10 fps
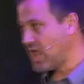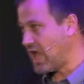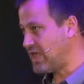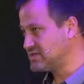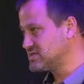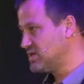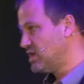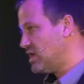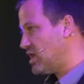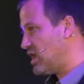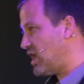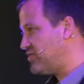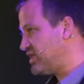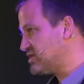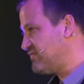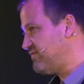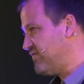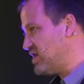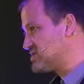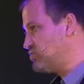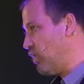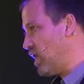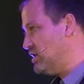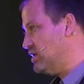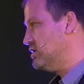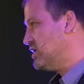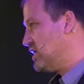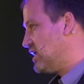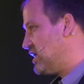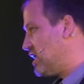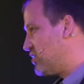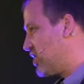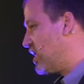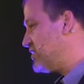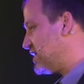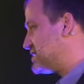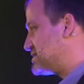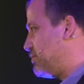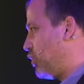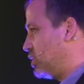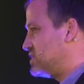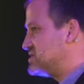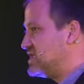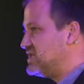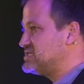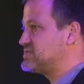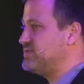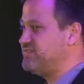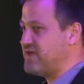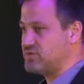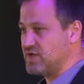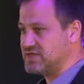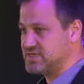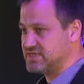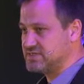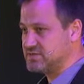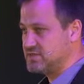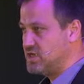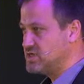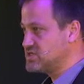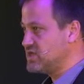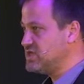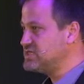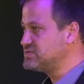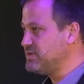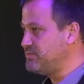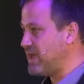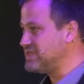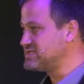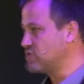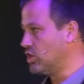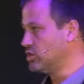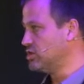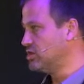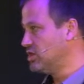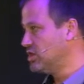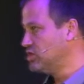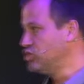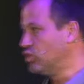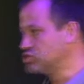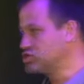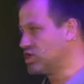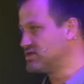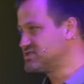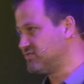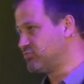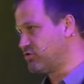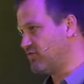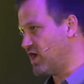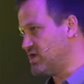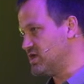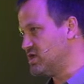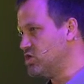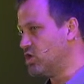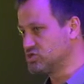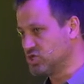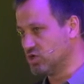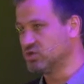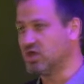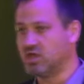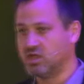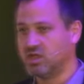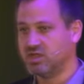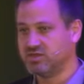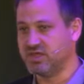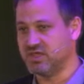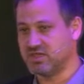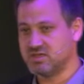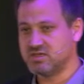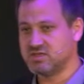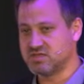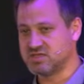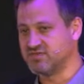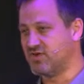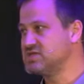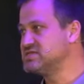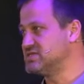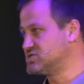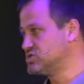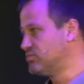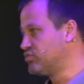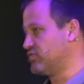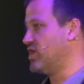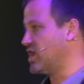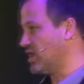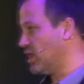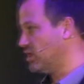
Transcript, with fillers: And I, I think the first one eh, that I think is important is that it needs to be federated. So it needs to be based on your choice of provider, not on the, the, the device's provider.